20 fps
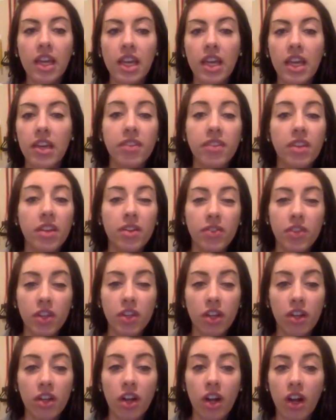even if you
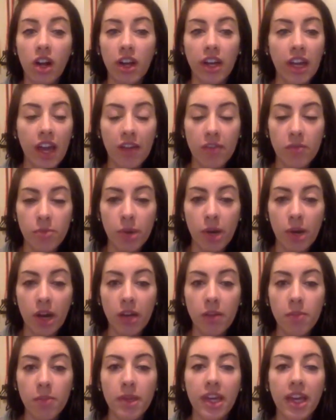already have
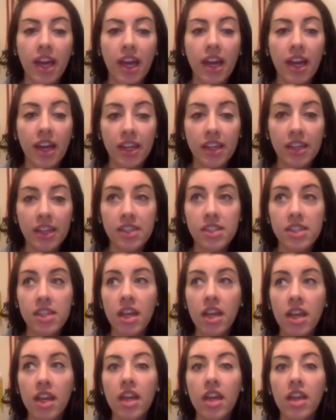BOD, because
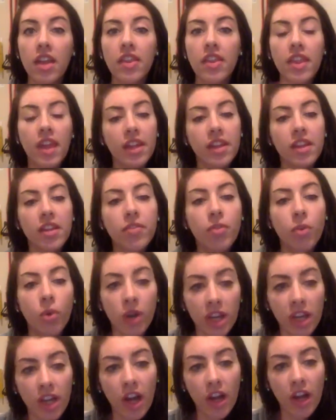then the
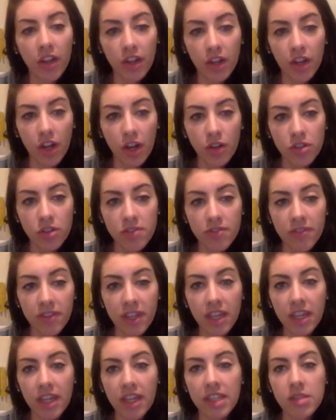$40 coach
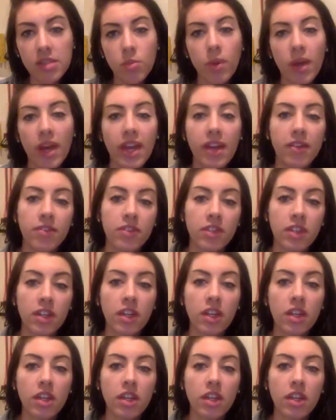fee gets waived.